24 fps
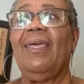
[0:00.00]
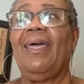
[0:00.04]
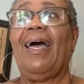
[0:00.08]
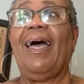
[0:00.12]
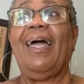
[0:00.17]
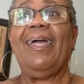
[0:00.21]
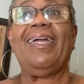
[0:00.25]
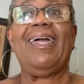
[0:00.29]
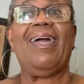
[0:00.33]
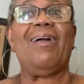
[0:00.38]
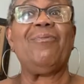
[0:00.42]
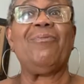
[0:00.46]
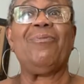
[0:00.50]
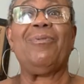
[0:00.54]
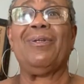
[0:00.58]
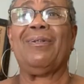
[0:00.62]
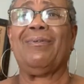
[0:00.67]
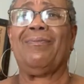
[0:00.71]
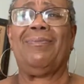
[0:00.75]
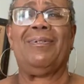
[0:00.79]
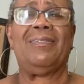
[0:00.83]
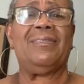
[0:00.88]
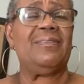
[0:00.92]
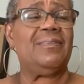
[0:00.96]
I got rid
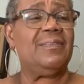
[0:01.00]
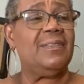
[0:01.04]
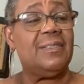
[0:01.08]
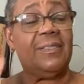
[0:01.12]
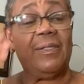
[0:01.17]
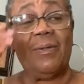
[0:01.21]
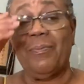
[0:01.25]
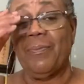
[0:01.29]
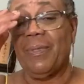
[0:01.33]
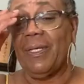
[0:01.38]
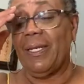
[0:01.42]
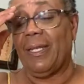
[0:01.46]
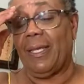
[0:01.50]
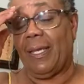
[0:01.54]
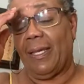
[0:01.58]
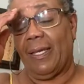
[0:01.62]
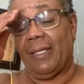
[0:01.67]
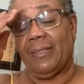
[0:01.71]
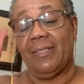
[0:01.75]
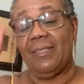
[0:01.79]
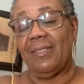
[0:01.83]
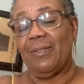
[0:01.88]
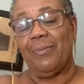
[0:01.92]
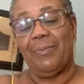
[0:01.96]
of so many
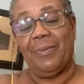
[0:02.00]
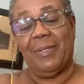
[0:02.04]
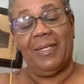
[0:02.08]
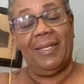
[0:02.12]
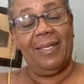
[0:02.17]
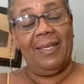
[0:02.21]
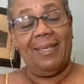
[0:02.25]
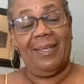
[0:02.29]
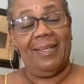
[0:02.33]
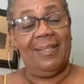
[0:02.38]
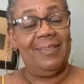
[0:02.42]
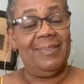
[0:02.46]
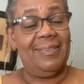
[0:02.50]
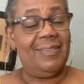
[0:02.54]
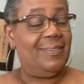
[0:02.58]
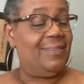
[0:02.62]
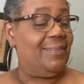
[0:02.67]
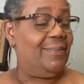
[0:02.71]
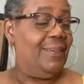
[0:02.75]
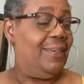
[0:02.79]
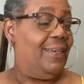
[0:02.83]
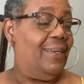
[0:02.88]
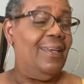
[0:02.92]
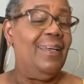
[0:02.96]
hats. So many hats.
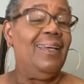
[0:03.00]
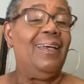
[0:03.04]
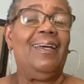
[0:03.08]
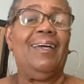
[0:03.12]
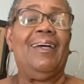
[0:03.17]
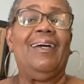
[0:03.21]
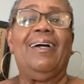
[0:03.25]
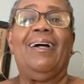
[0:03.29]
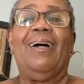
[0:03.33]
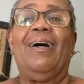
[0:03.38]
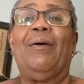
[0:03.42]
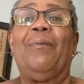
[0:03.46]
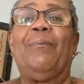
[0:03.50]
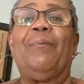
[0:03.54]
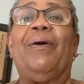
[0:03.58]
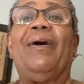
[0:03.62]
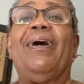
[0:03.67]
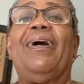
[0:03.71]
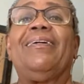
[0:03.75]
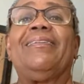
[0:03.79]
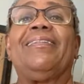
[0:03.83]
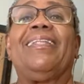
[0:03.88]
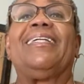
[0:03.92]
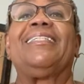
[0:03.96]

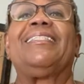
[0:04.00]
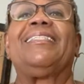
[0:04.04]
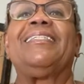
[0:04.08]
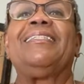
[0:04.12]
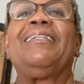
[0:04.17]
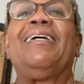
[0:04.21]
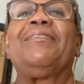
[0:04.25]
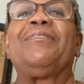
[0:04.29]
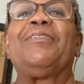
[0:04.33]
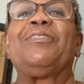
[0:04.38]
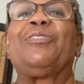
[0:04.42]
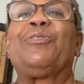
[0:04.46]
But that's another